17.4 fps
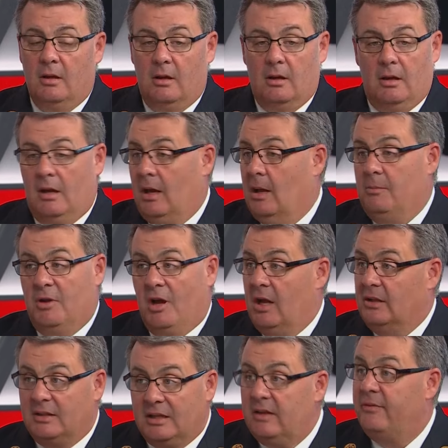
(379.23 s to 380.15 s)
I'm
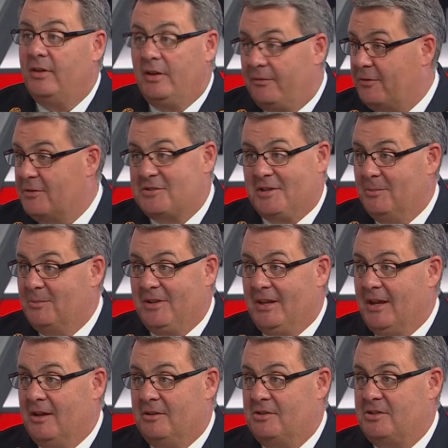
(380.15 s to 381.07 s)
not leaving for
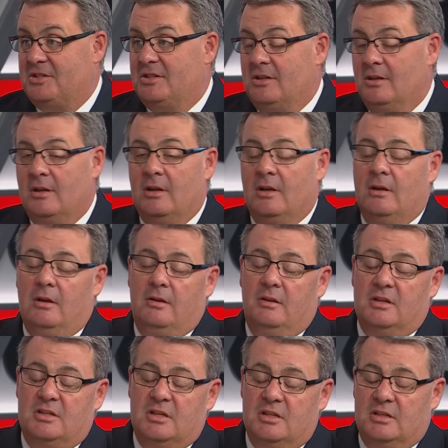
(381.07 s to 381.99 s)
something else.
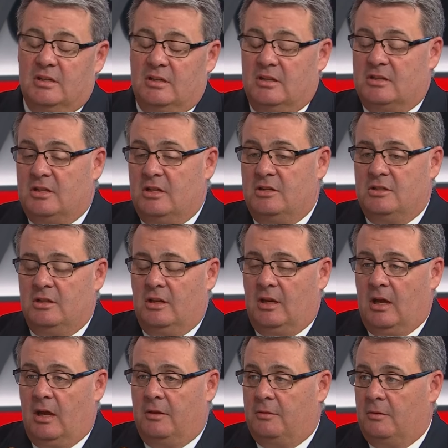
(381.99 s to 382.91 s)
This is a decision that
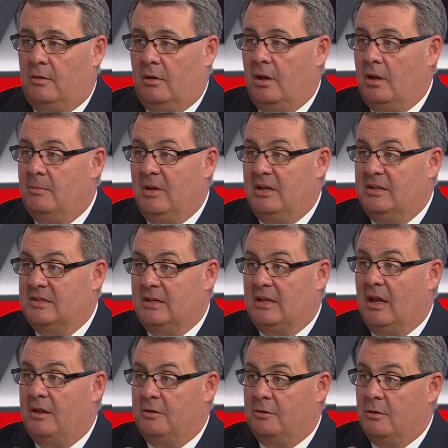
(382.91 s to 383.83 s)
Catherine and I made
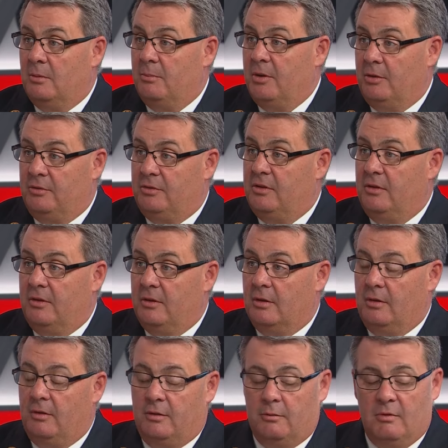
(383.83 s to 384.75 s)
together about
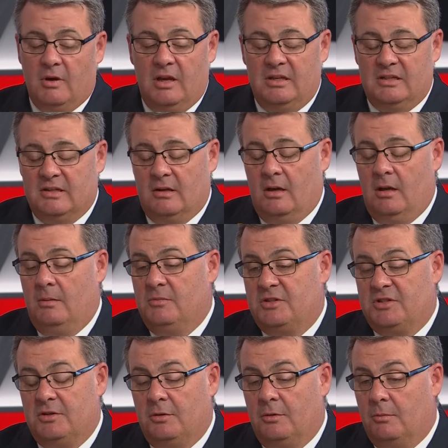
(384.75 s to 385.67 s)
the right time.
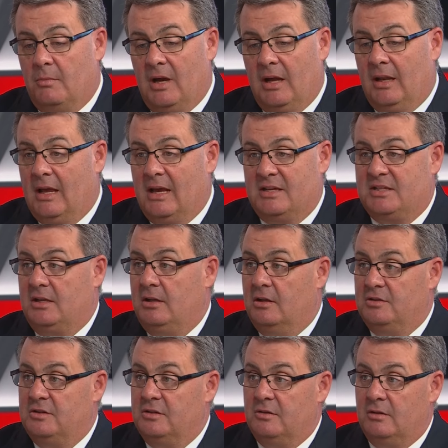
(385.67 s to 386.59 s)
So my last day
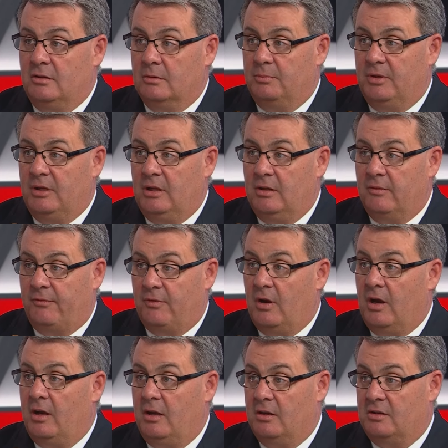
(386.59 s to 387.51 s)
on duty will be
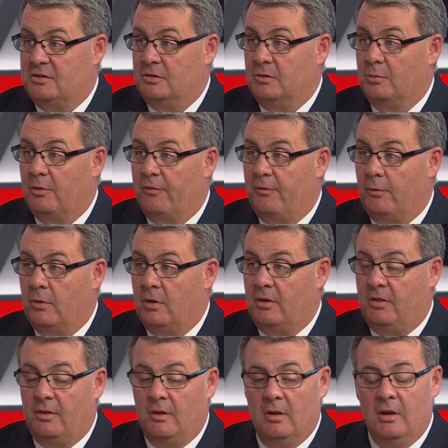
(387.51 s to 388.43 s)
Friday, October
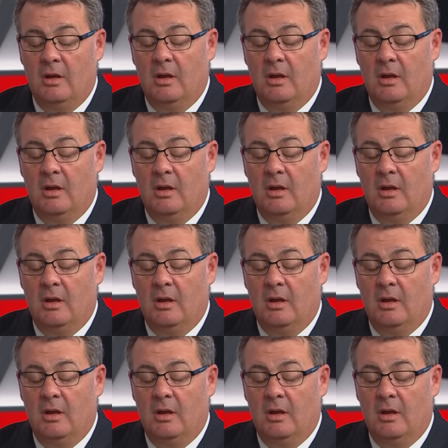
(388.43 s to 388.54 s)
4th.